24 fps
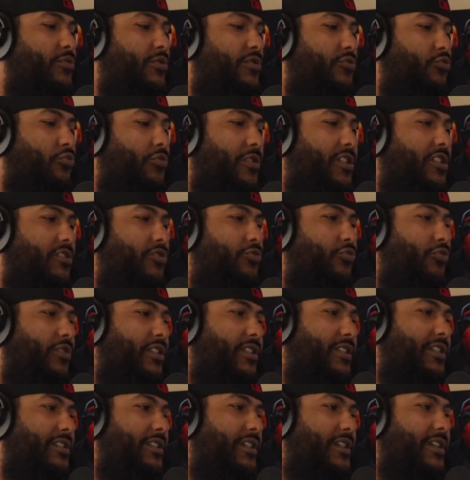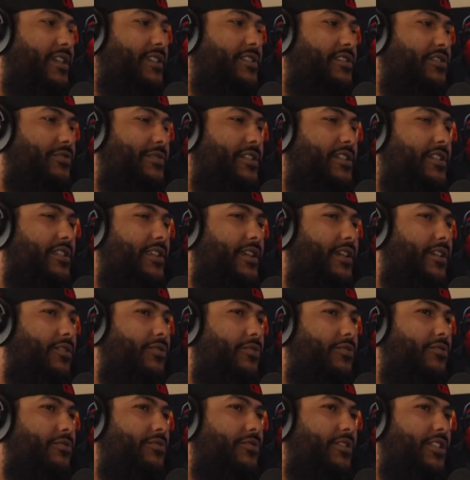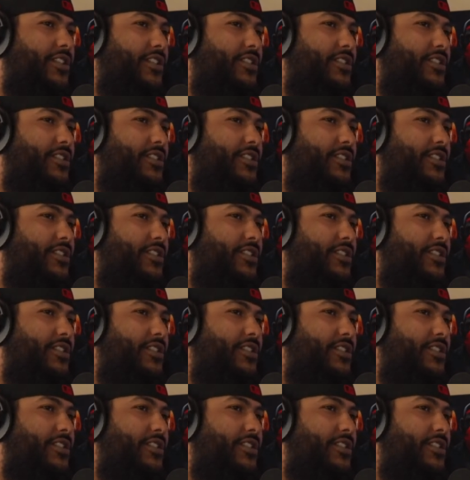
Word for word: where when you really look into it, you're like, holy